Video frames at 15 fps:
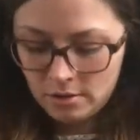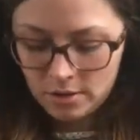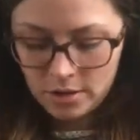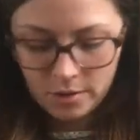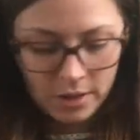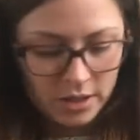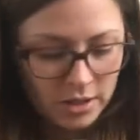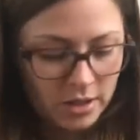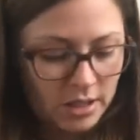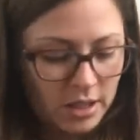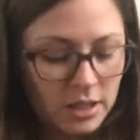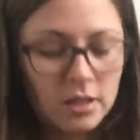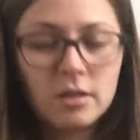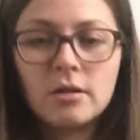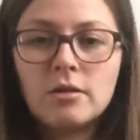So I just
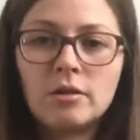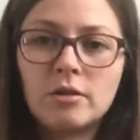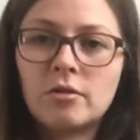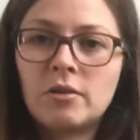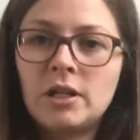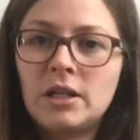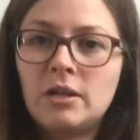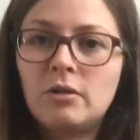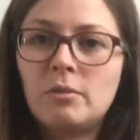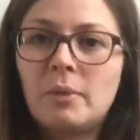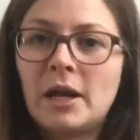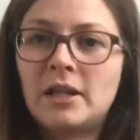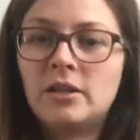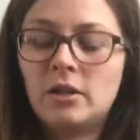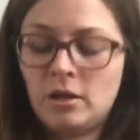need to do the three needle
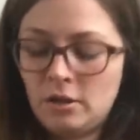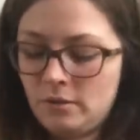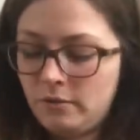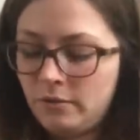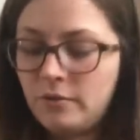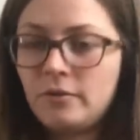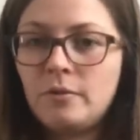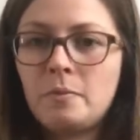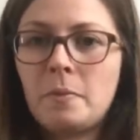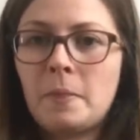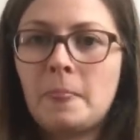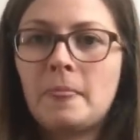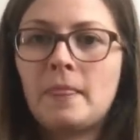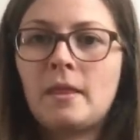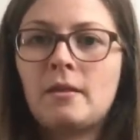bind off
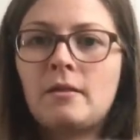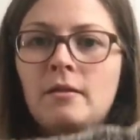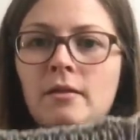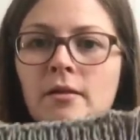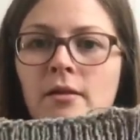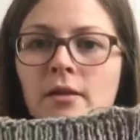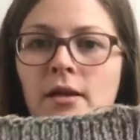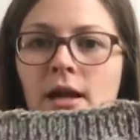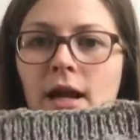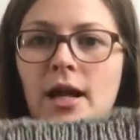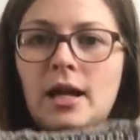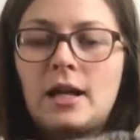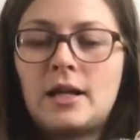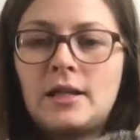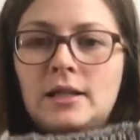
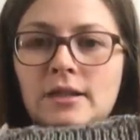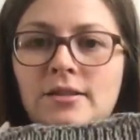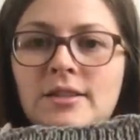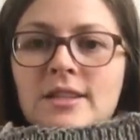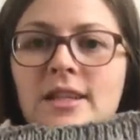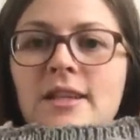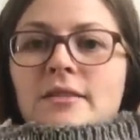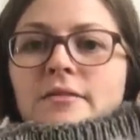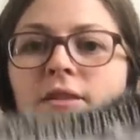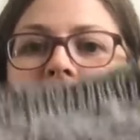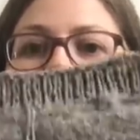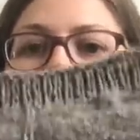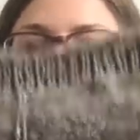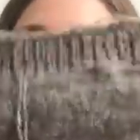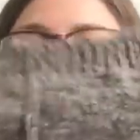and the
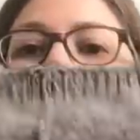sleeves.